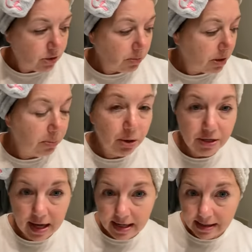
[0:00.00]
So I'm gonna
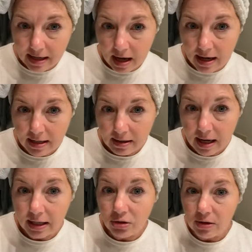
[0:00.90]
put that aside.
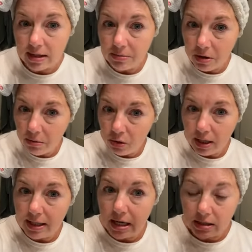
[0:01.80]
I can do that tomorrow
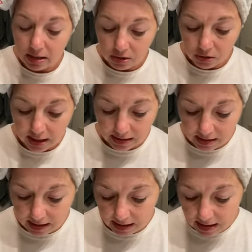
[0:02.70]
morning, not gonna do that
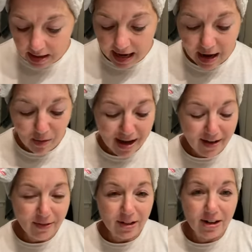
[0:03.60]
tonight.
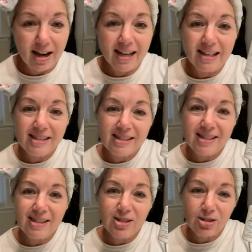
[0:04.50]
However, I can
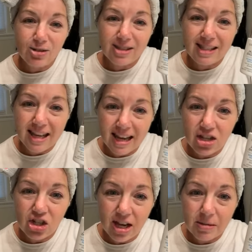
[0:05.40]
still use the
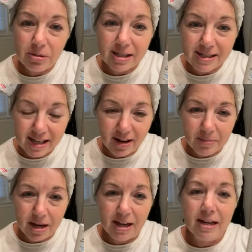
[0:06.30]
HA plus
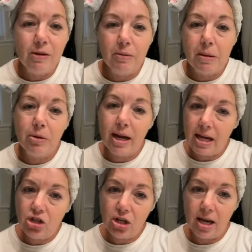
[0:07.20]
ceramide. And remember,
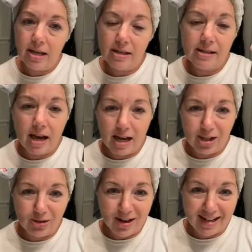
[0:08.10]
HA is
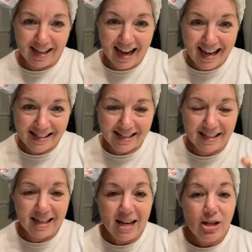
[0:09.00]
hyaluronic acid.